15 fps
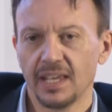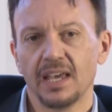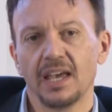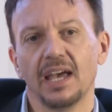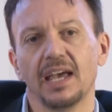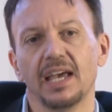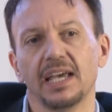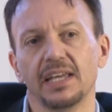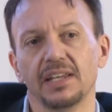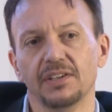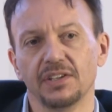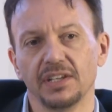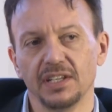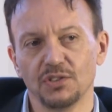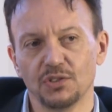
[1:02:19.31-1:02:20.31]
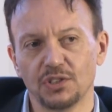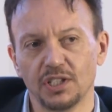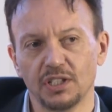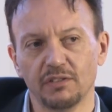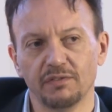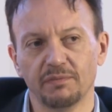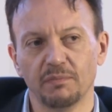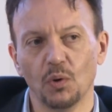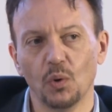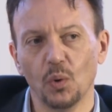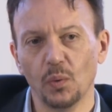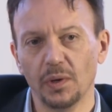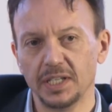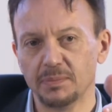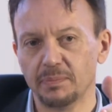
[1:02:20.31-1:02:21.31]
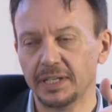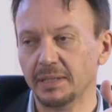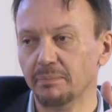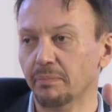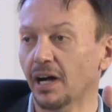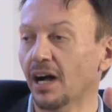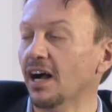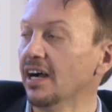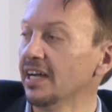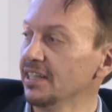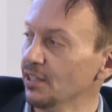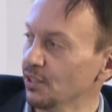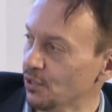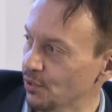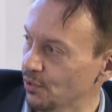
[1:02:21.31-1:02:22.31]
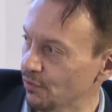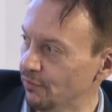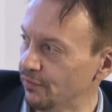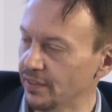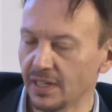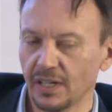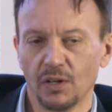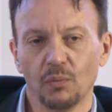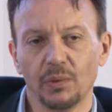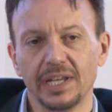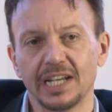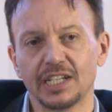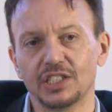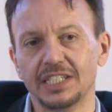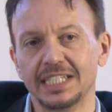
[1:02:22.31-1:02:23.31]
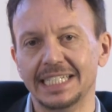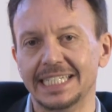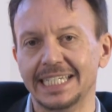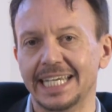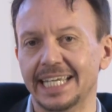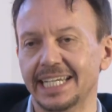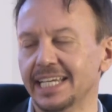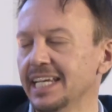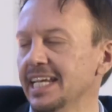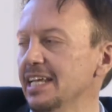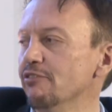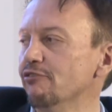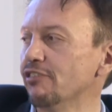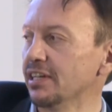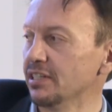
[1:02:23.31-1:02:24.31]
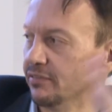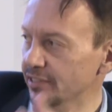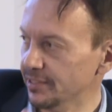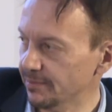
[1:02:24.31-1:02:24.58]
And instead of always being behind the curve, we actually need to get in front of it.